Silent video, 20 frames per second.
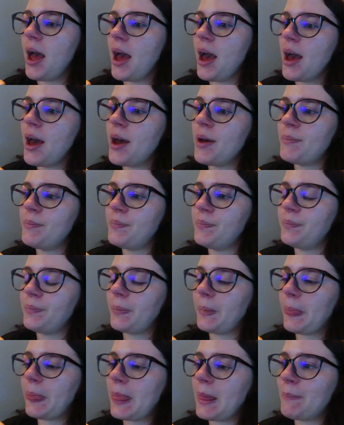
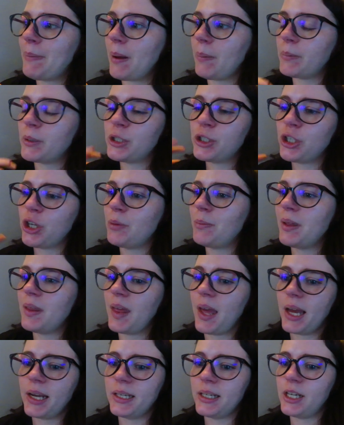but I'm assuming they
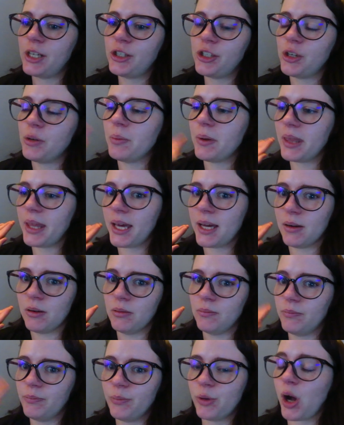had an issue with it,
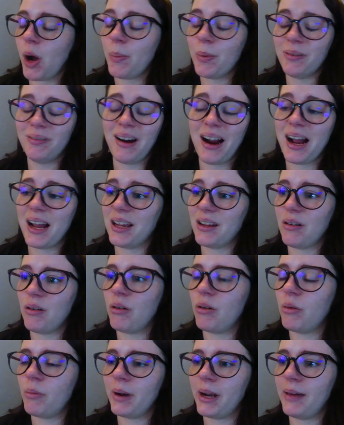copyright
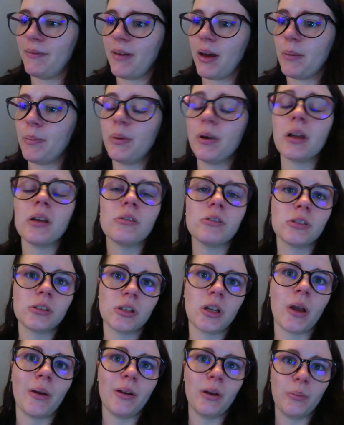or whatever, but it was
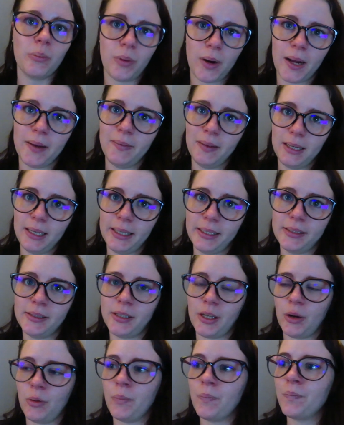going up privately,
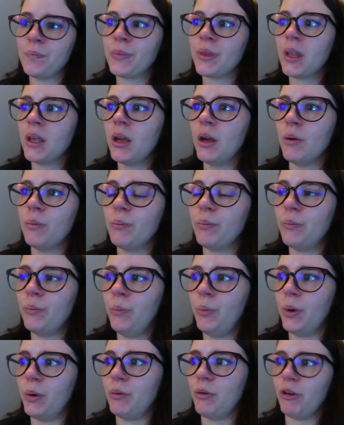so
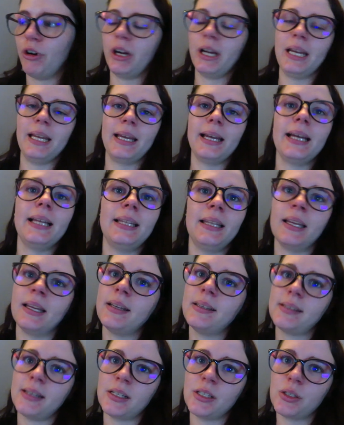we were all going to get a link
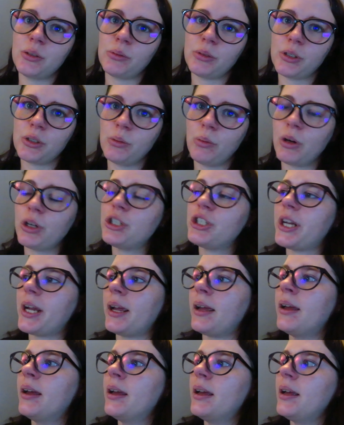sent to us to watch it.